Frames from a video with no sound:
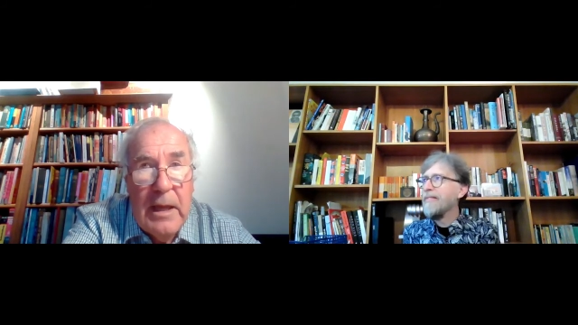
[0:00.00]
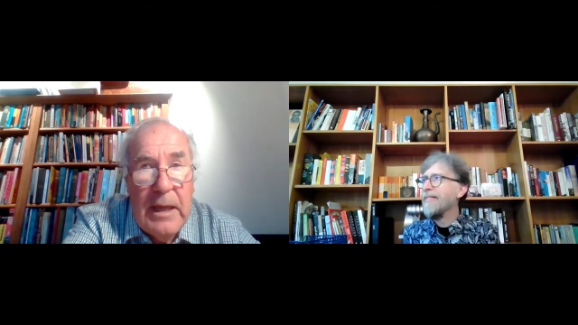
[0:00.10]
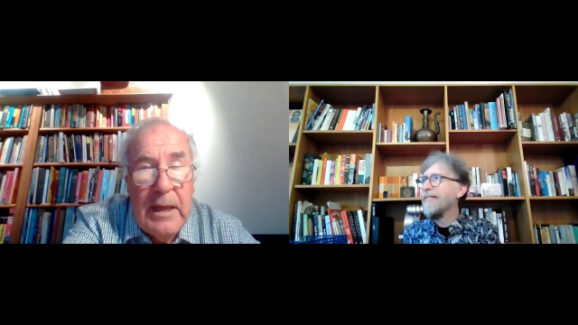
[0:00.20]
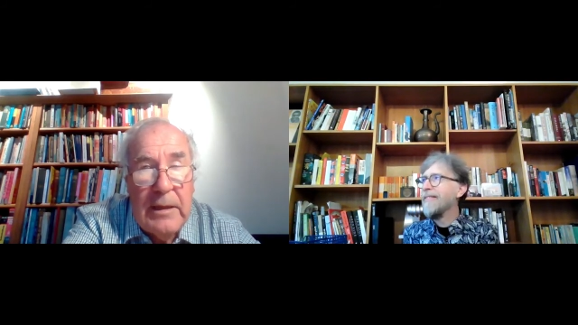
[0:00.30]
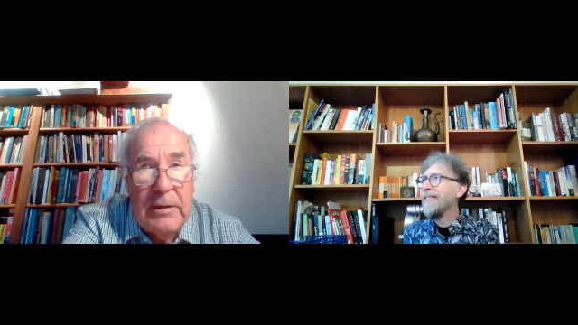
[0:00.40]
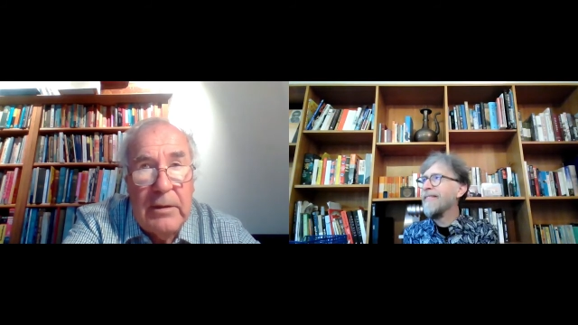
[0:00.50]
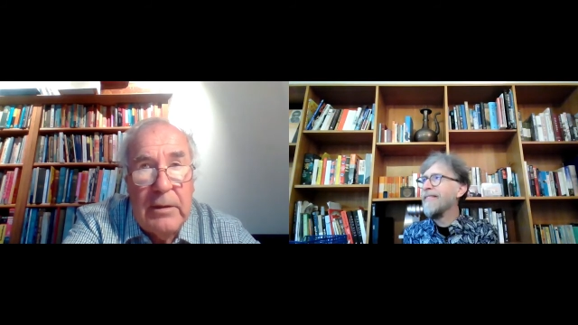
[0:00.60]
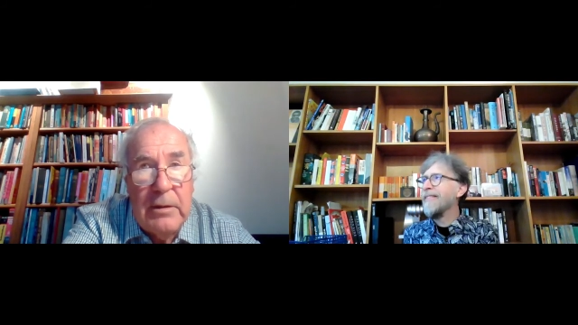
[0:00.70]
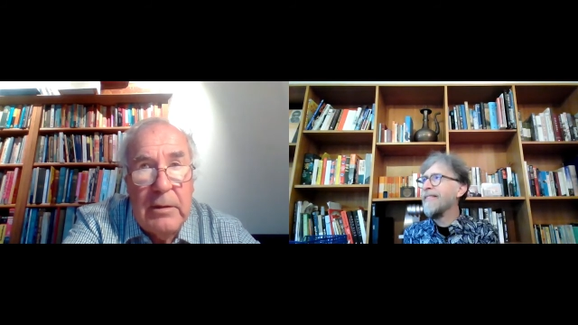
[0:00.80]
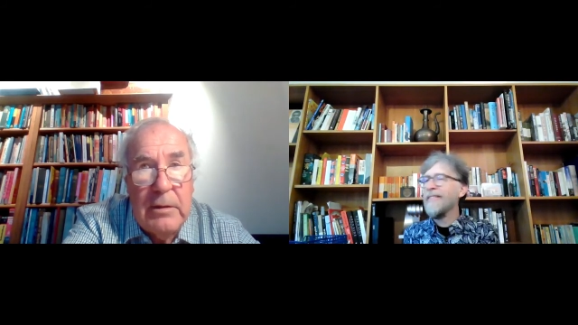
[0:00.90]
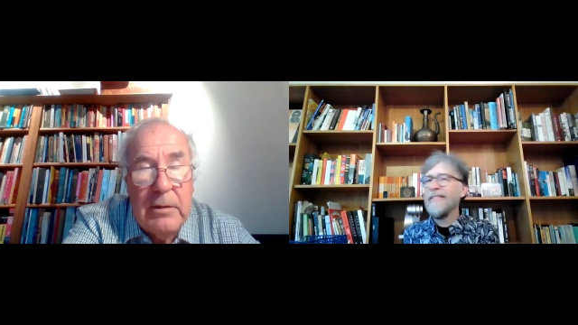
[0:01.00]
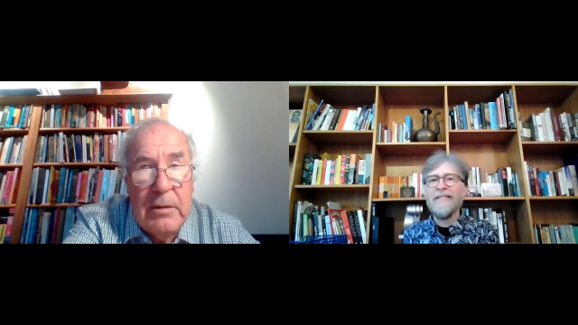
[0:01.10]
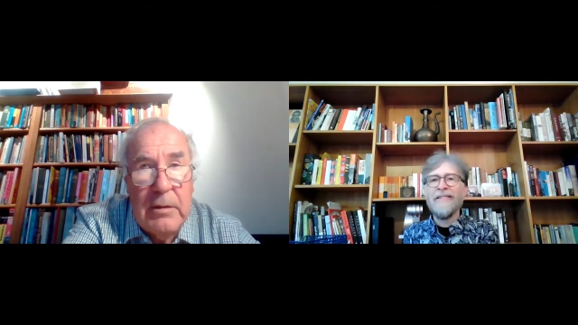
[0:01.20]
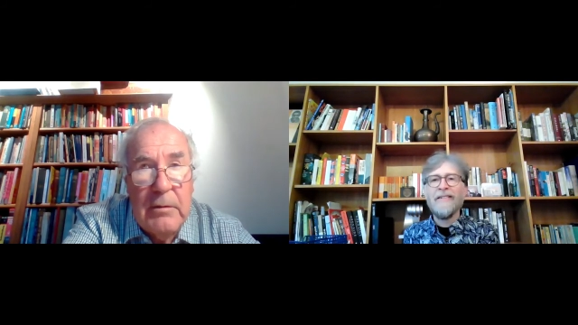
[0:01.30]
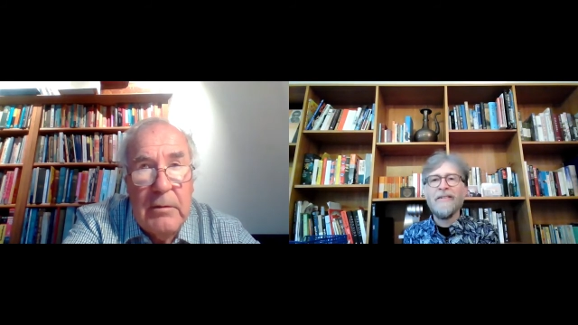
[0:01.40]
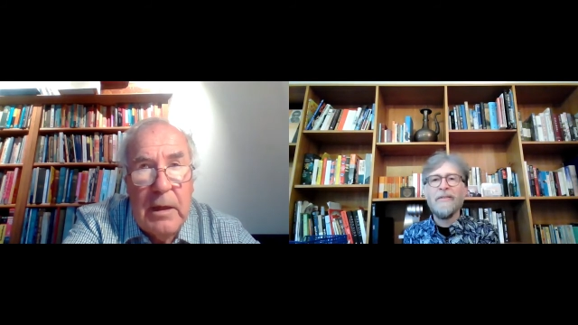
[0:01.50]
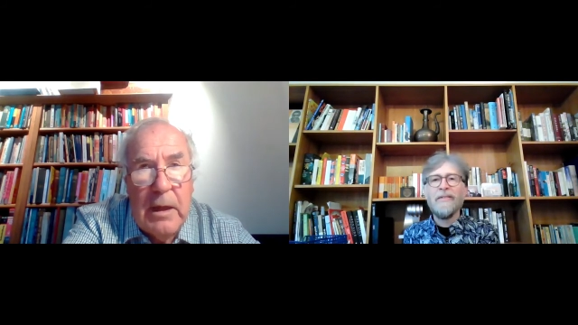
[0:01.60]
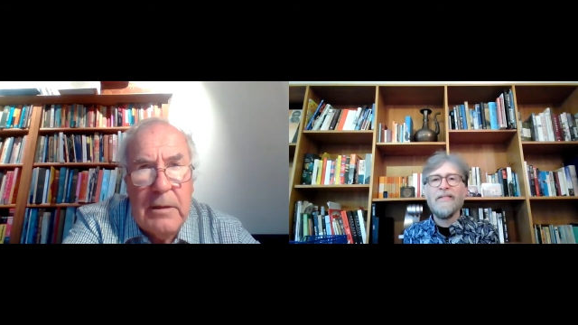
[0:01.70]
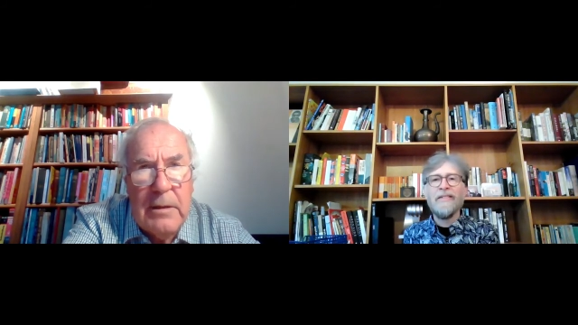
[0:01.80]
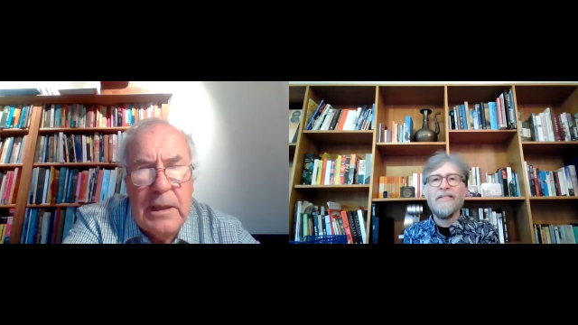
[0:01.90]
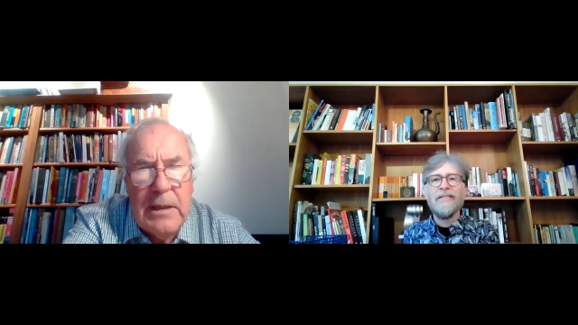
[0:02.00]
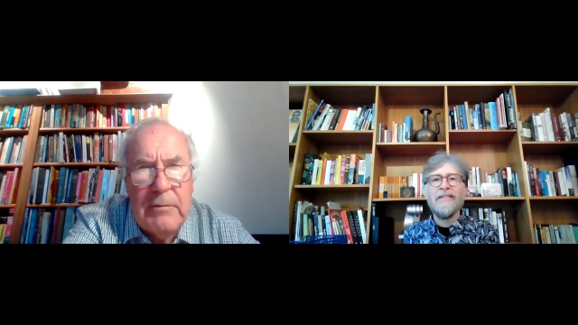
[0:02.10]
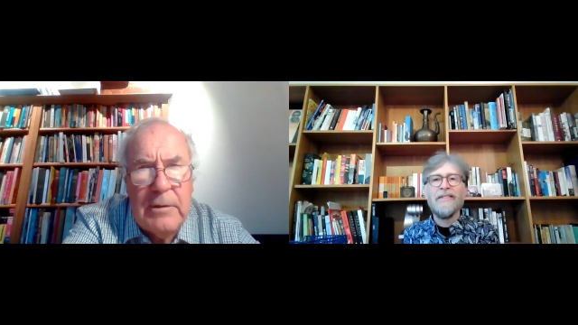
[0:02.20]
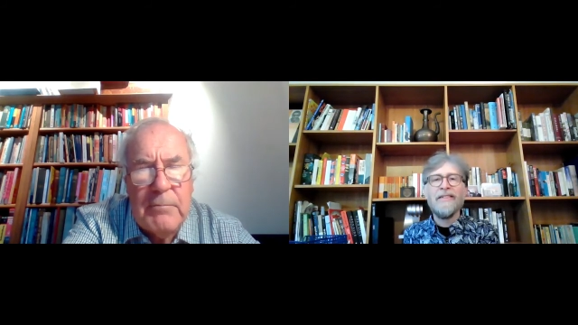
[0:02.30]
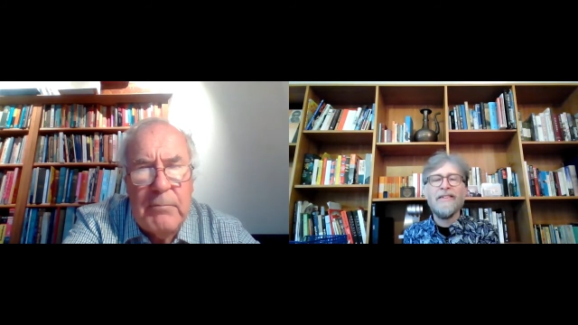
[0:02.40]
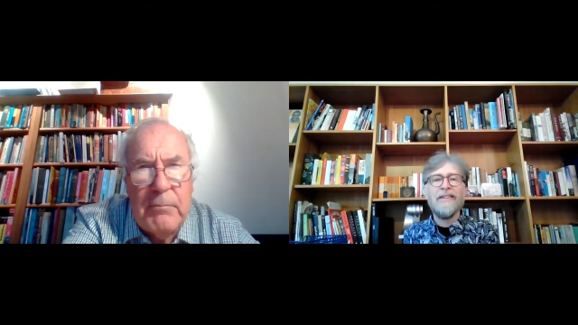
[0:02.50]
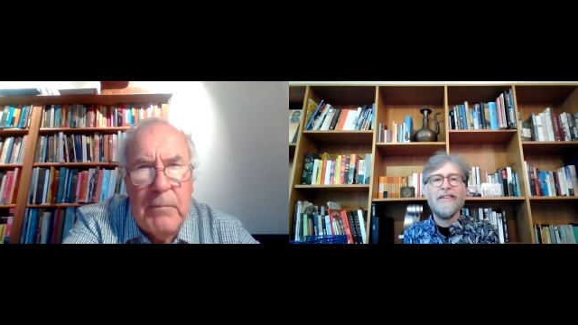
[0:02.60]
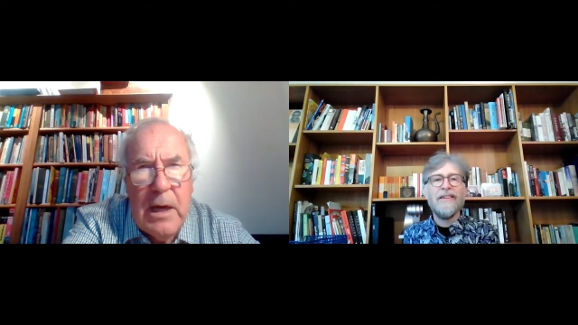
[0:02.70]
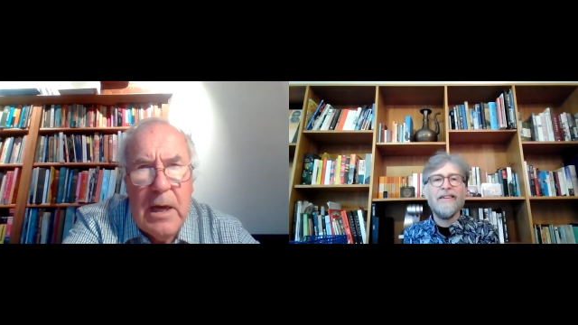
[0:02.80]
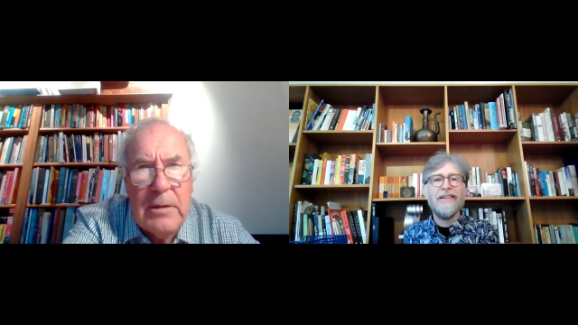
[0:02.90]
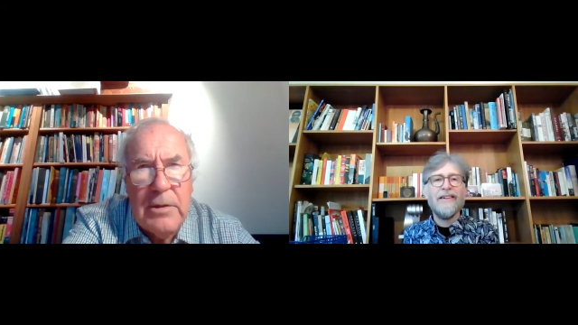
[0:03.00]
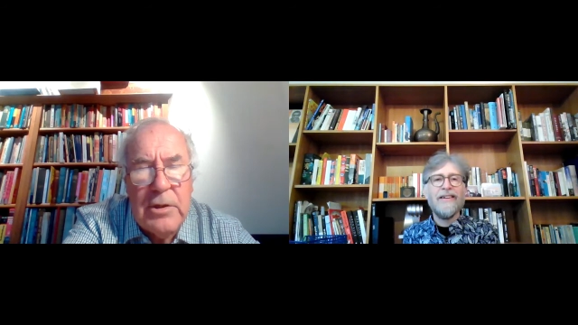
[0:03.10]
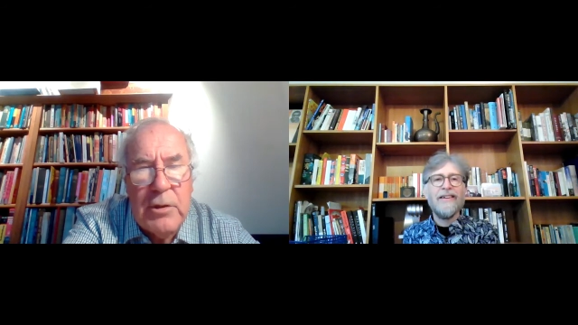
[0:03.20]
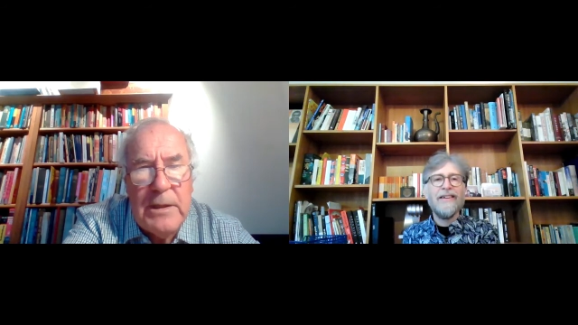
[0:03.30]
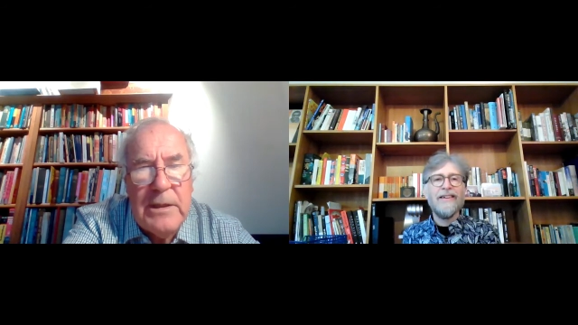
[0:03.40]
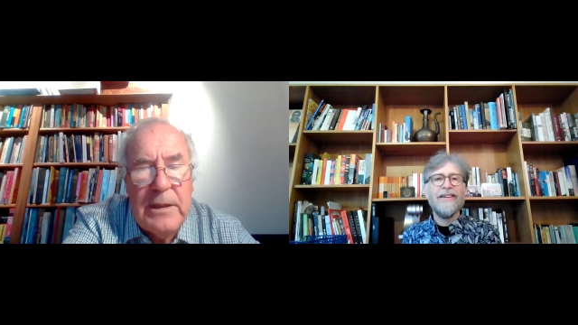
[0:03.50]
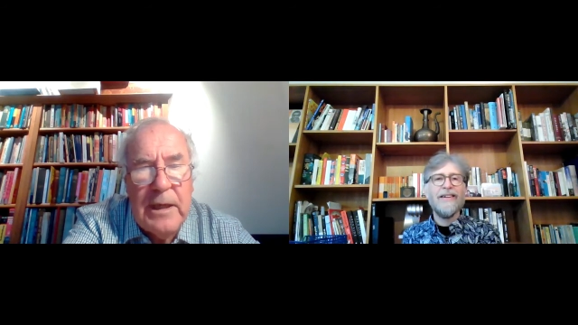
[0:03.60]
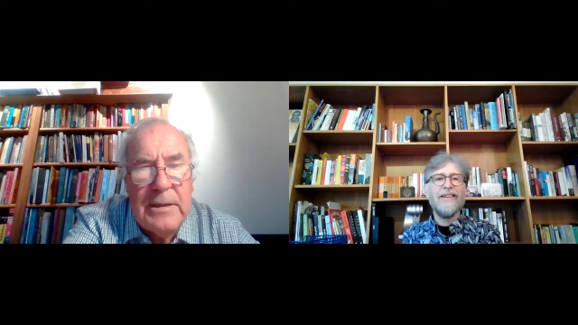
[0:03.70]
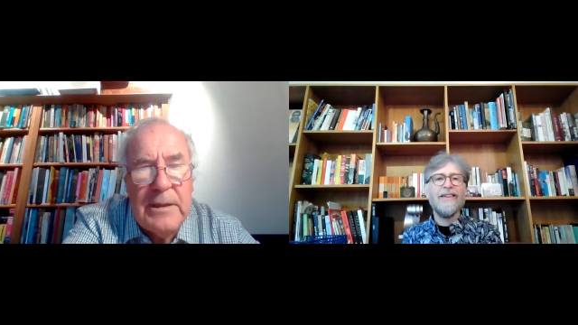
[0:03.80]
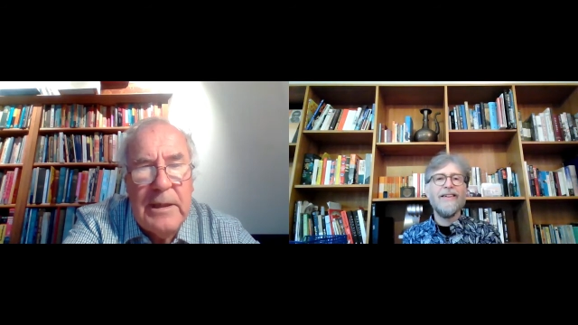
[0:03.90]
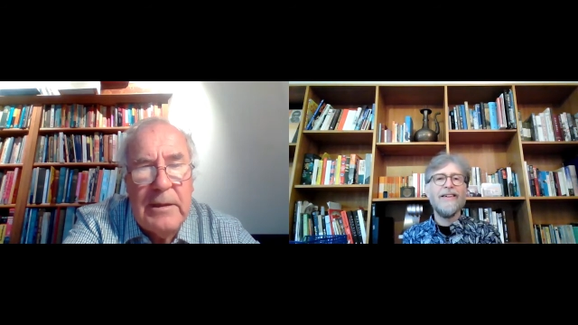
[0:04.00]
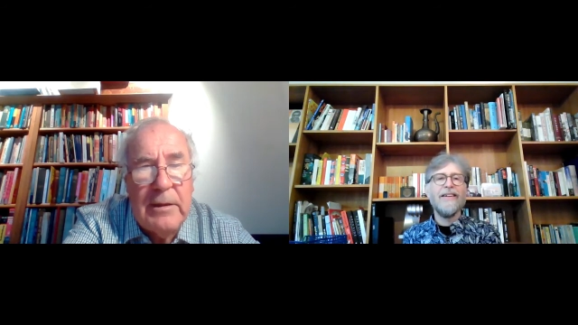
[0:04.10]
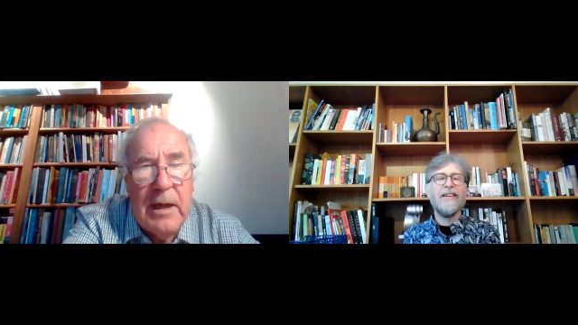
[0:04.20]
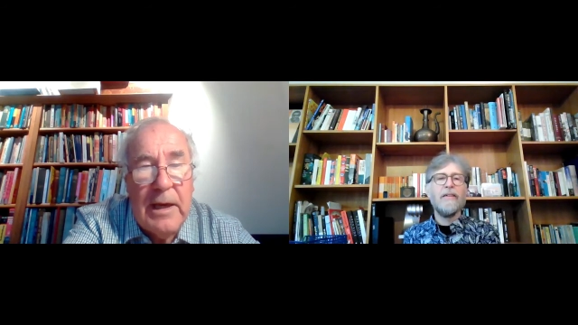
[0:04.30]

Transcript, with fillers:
Speaker 1: in I think it was March 2019,